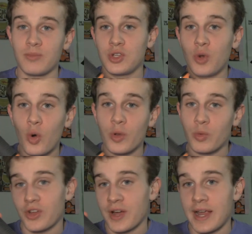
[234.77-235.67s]
you hold it
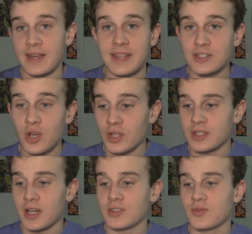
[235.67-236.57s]
with your hand. That's all
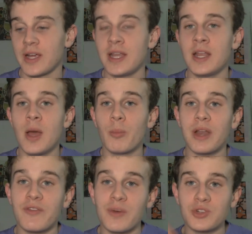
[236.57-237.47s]
it does, right?
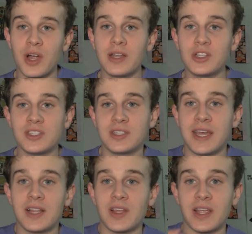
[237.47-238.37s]
But if I'm trying to
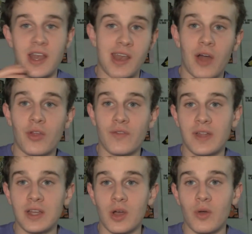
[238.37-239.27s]
take like another
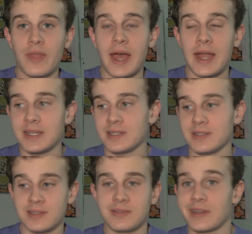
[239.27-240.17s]
video that is